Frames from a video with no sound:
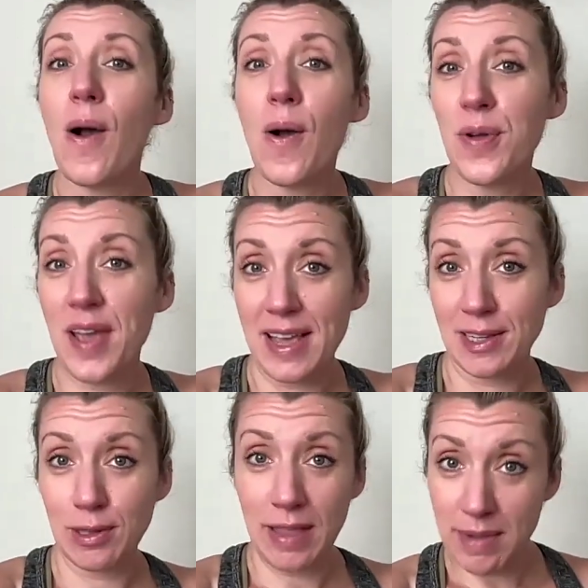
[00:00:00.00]
Okay,
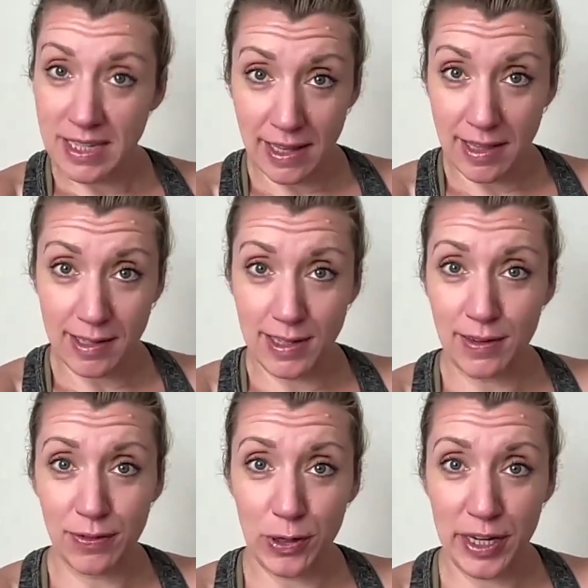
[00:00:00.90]
so let me set the
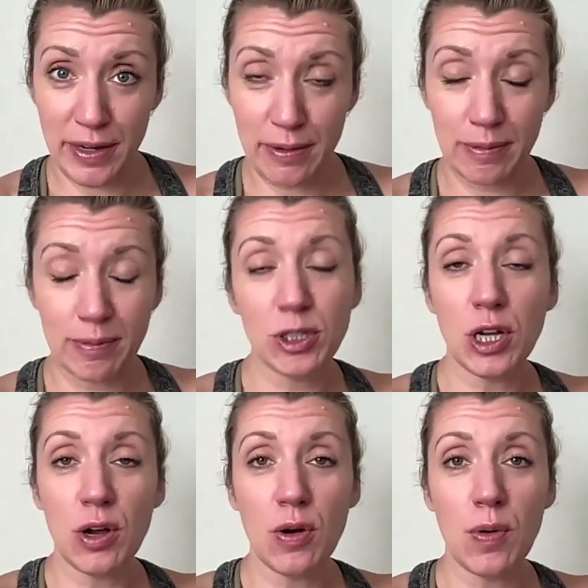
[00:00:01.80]
scene for you.
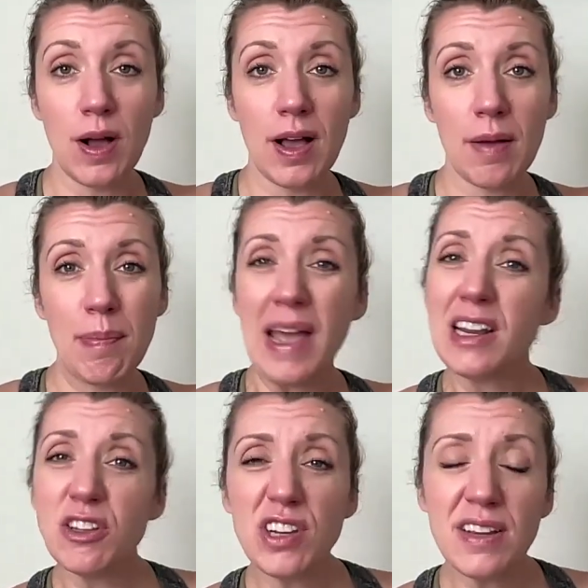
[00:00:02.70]
So,
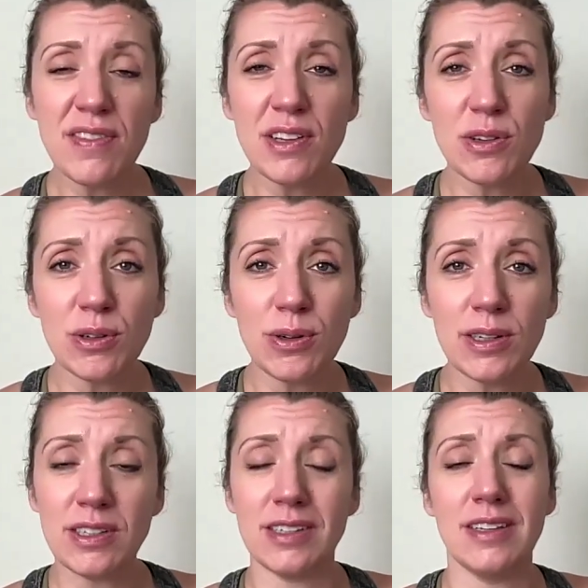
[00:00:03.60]
penetrative
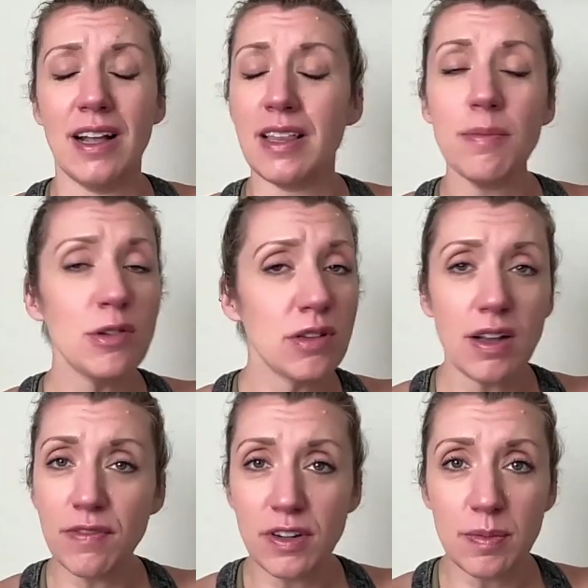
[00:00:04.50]
intercourse is not the most
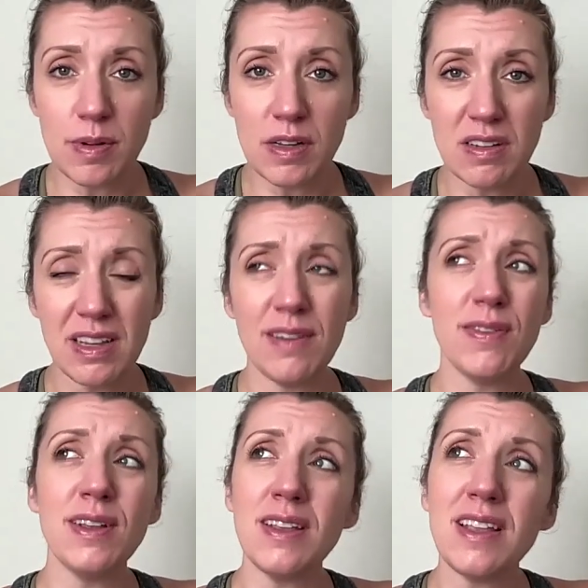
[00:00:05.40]
comfortable.
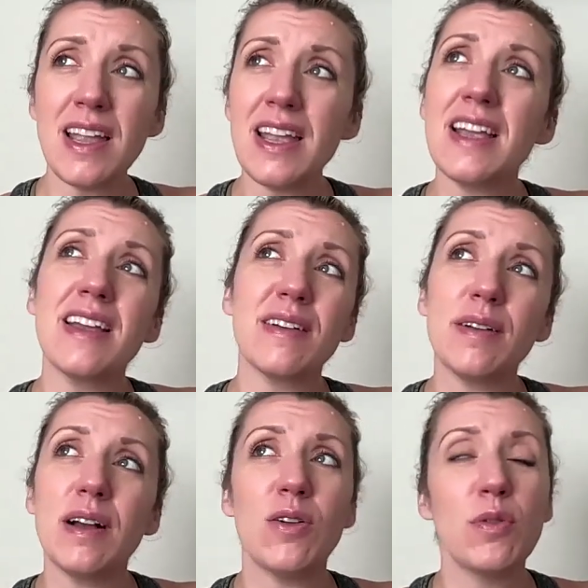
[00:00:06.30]
Even like
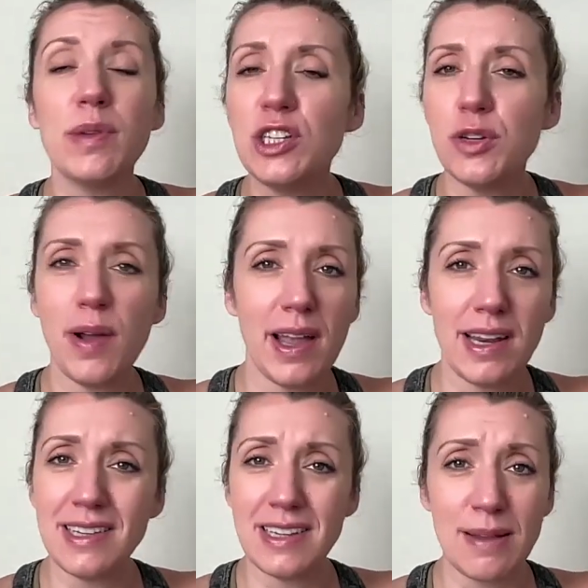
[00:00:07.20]

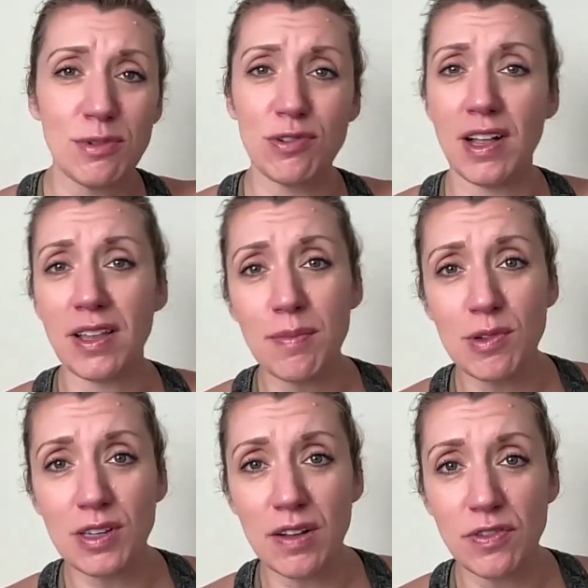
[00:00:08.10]
OBGYN exams are not the
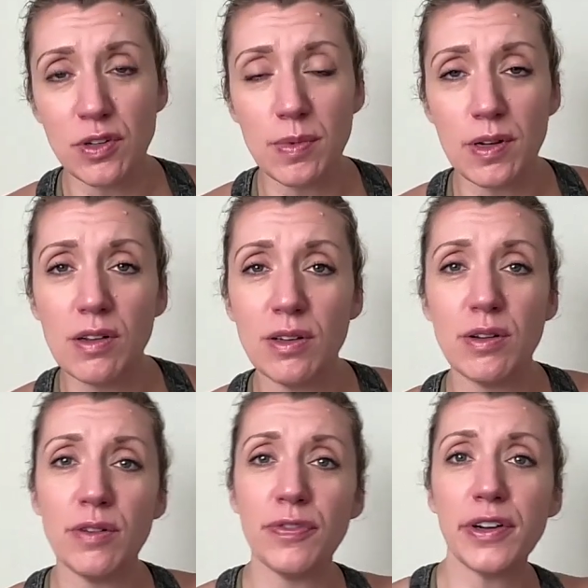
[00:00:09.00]
most comfortable. You
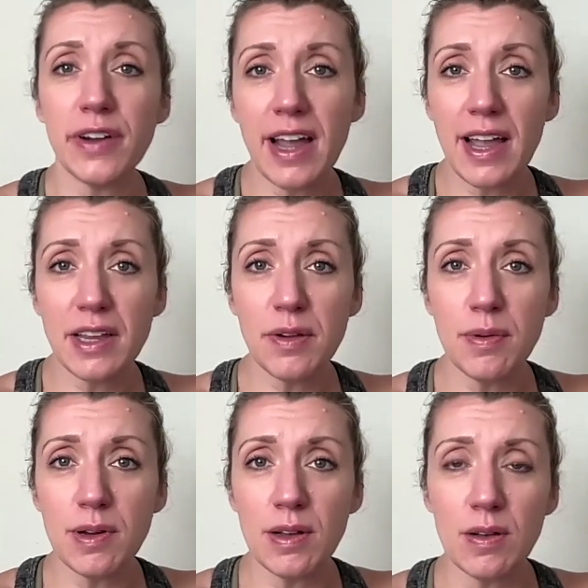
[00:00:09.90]
go for your
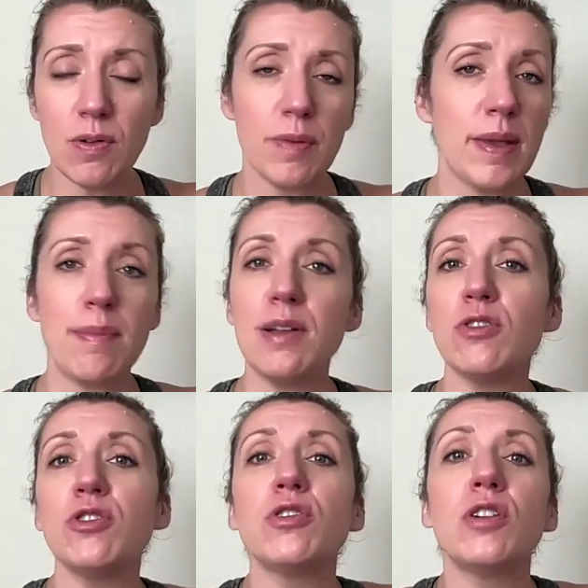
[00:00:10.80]
annual, or maybe you're
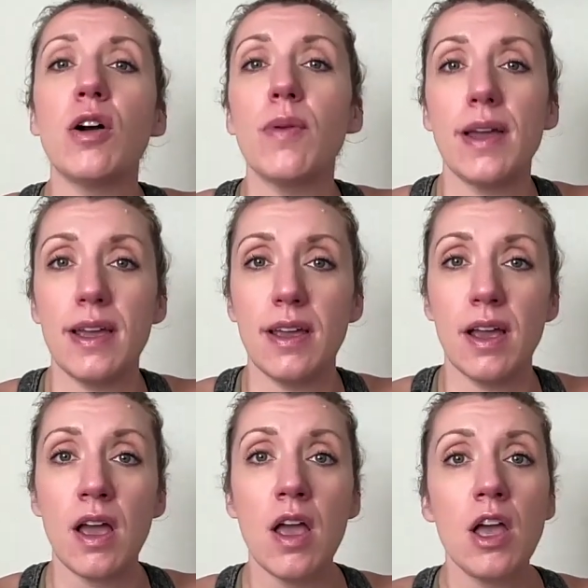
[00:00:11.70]
just going
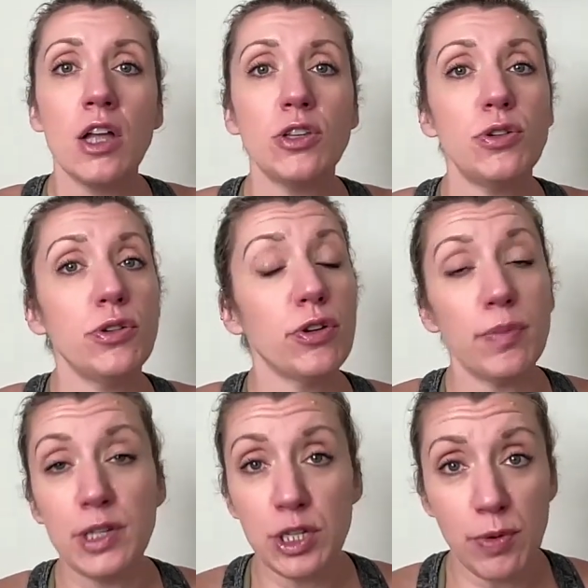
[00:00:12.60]
to your
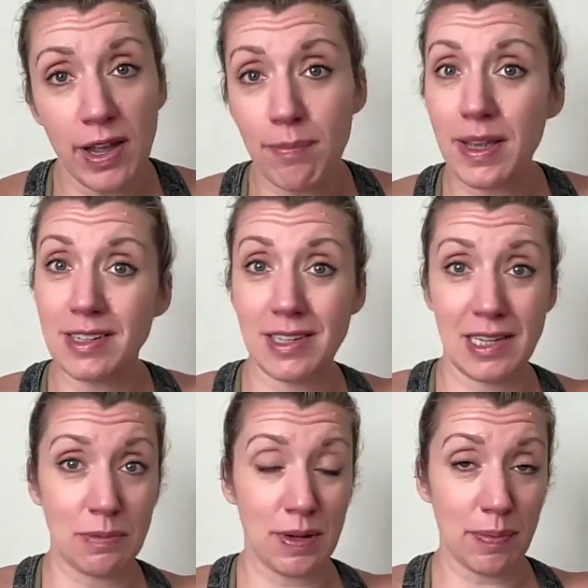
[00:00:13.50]
OBGYN because this
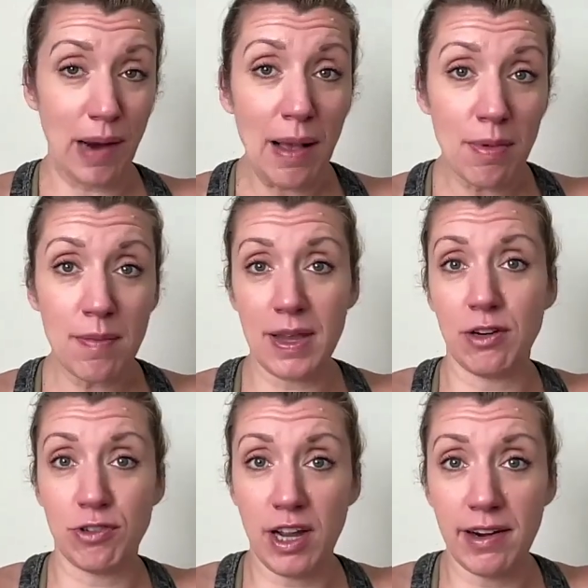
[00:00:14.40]
has been a problem and
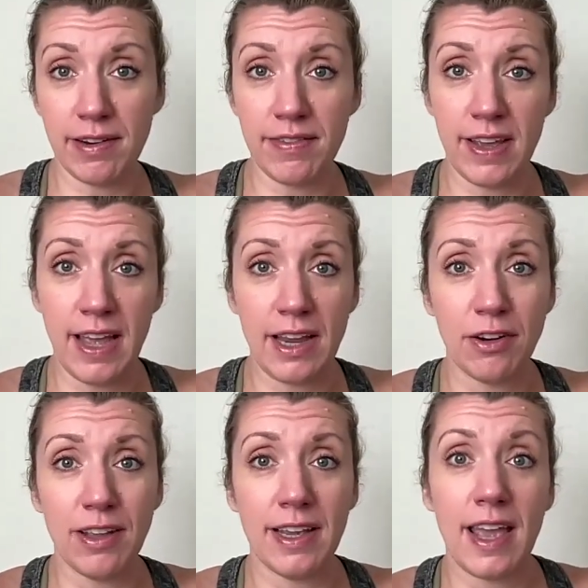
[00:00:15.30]
you're tired of it. And
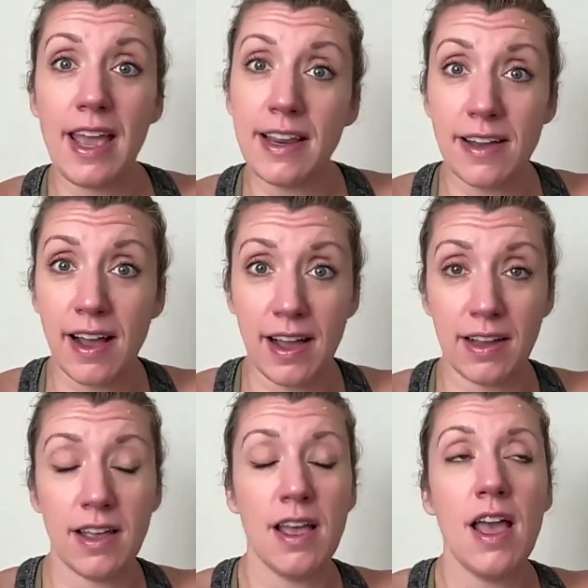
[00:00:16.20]
you're like, hey,
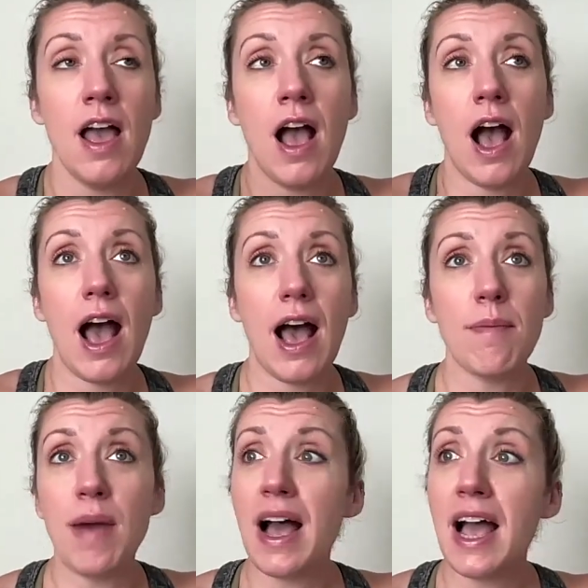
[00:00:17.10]
doc,
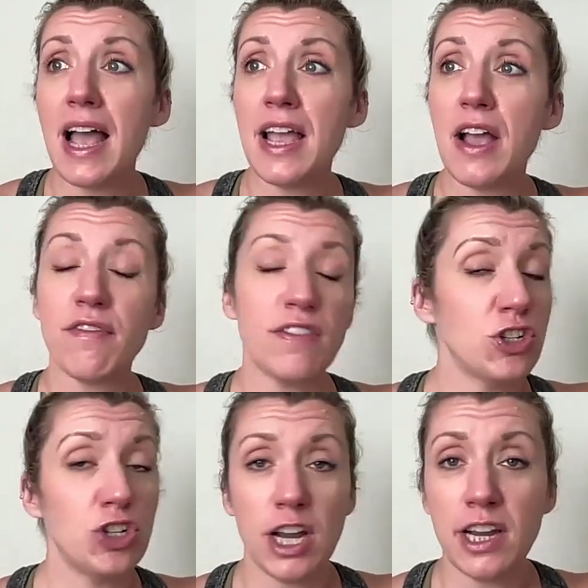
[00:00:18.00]
my
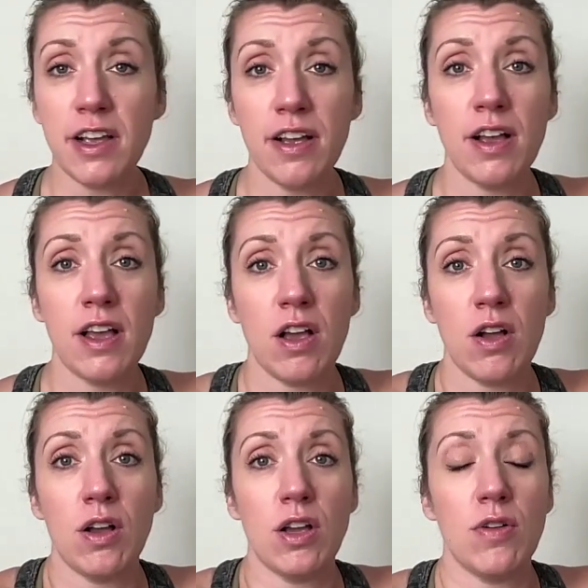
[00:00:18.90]
vagina
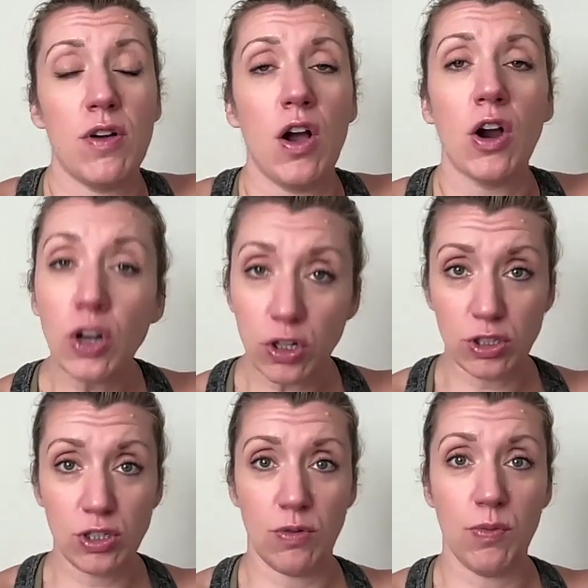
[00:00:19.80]

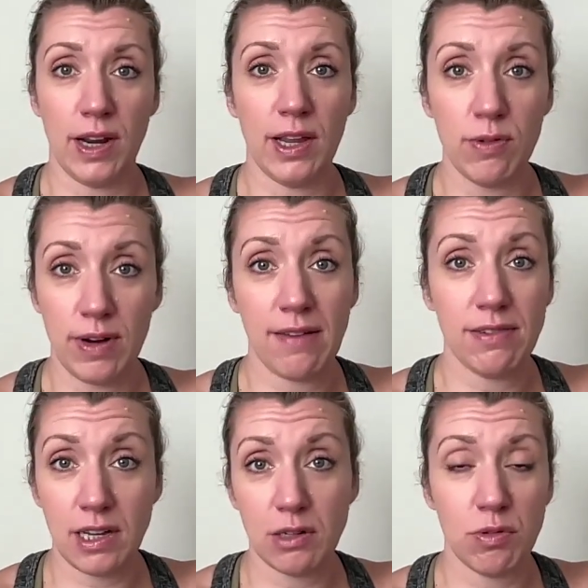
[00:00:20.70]
hurts when I go to have
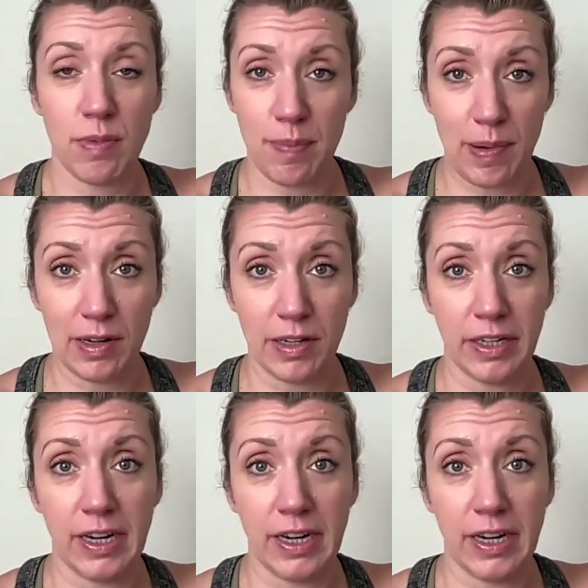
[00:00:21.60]
sex with my partner